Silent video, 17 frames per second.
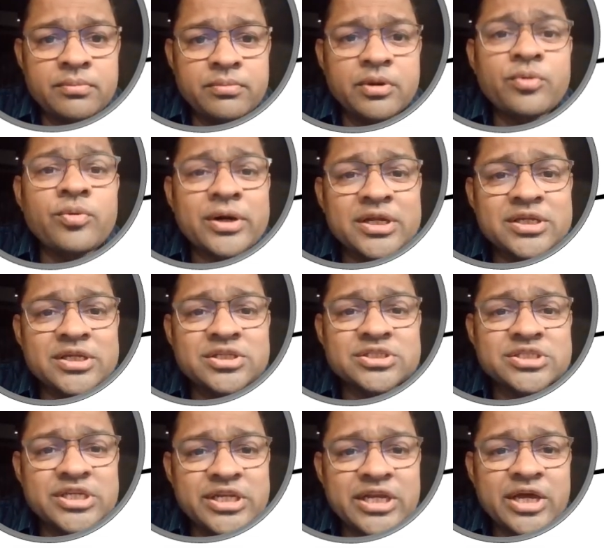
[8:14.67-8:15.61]
But what is
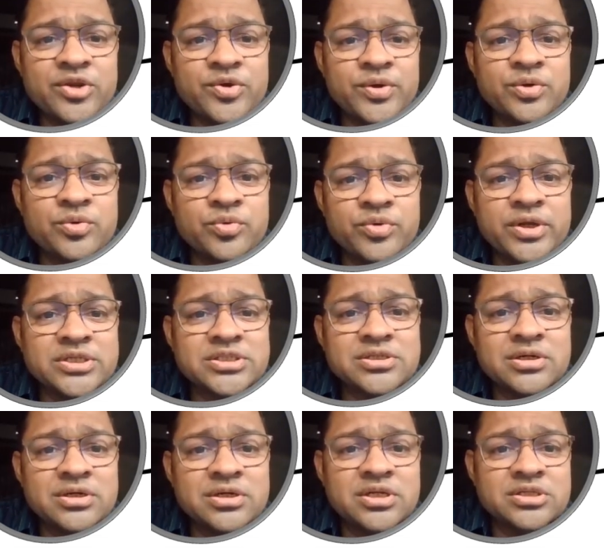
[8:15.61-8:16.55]
the scenario in today's
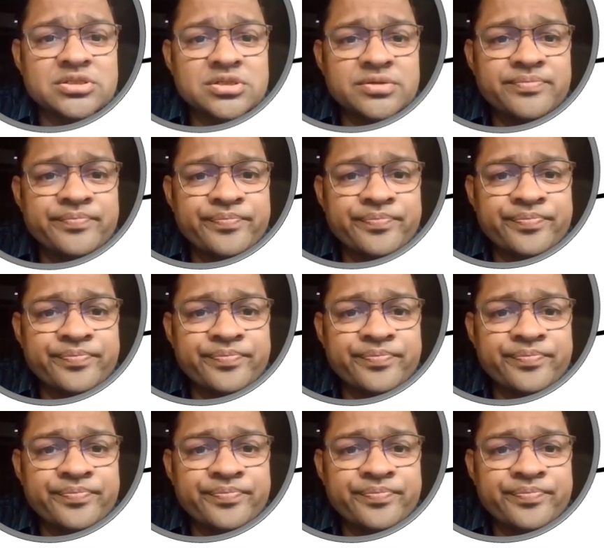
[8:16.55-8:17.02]
context?